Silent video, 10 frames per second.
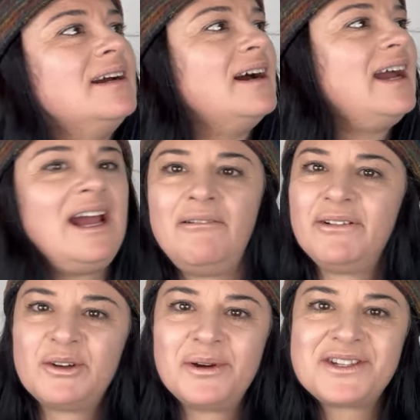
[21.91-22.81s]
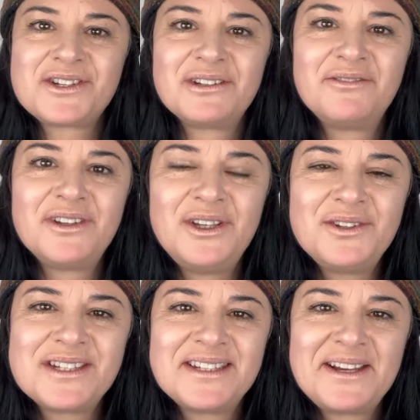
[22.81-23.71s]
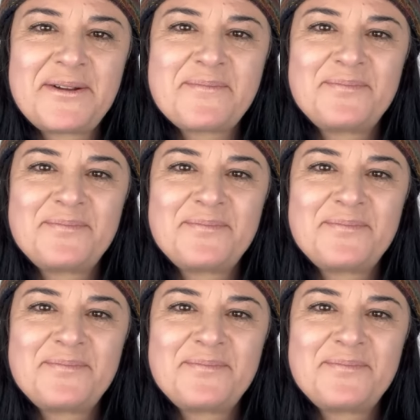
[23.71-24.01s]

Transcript: I have a question for you today.